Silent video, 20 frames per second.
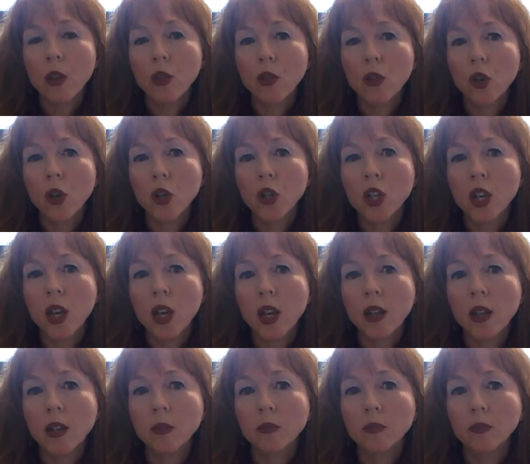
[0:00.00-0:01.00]

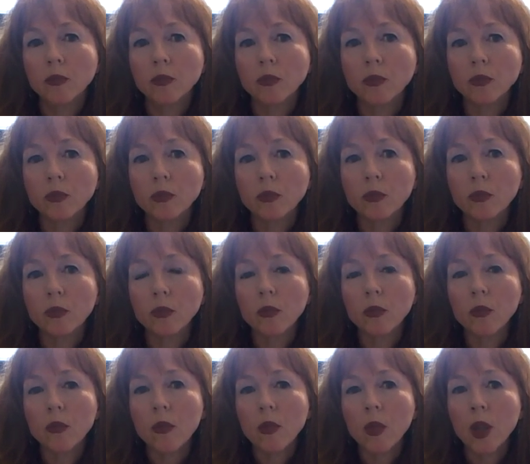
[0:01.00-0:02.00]
13.
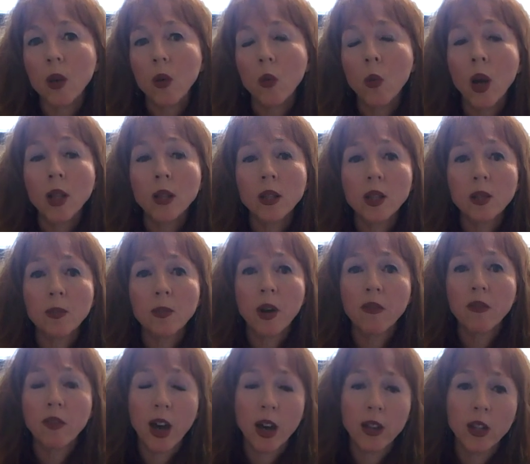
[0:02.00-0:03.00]
Once my
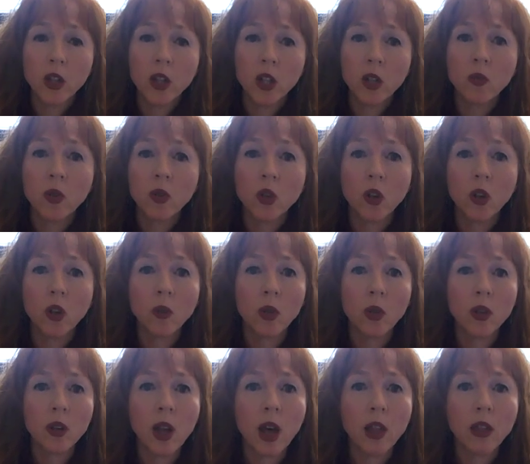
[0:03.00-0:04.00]
father did return
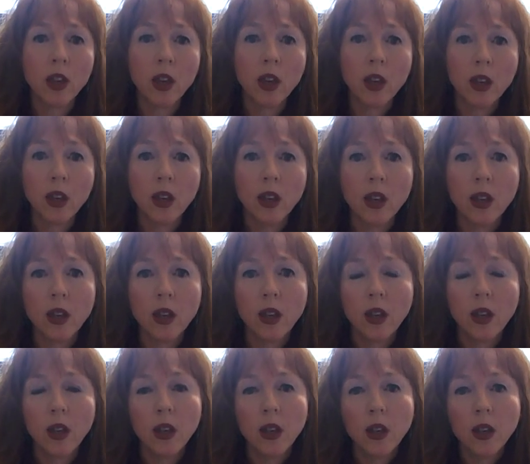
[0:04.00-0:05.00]
with nothing.
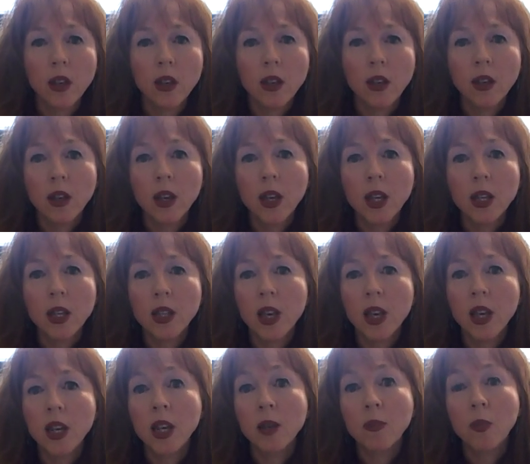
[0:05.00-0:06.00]
He
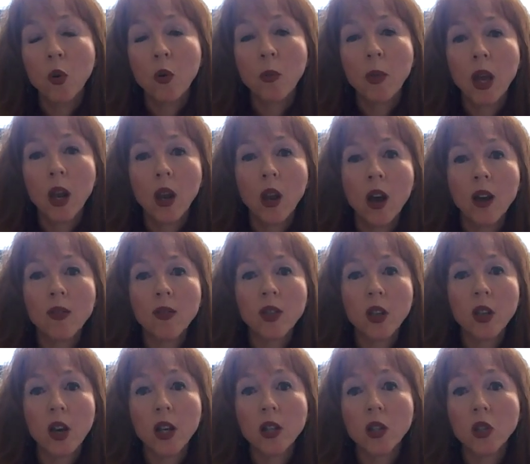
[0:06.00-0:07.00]
said he'd bought me a
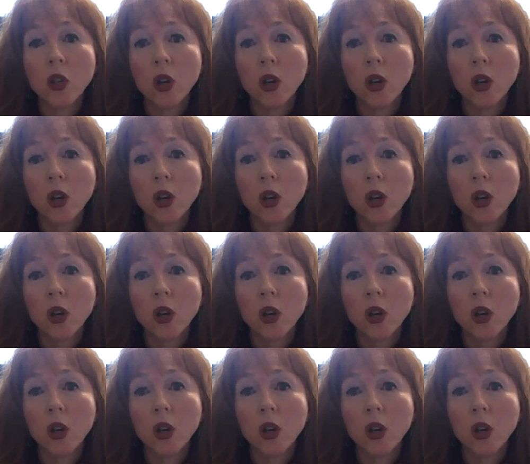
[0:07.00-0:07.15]
life-size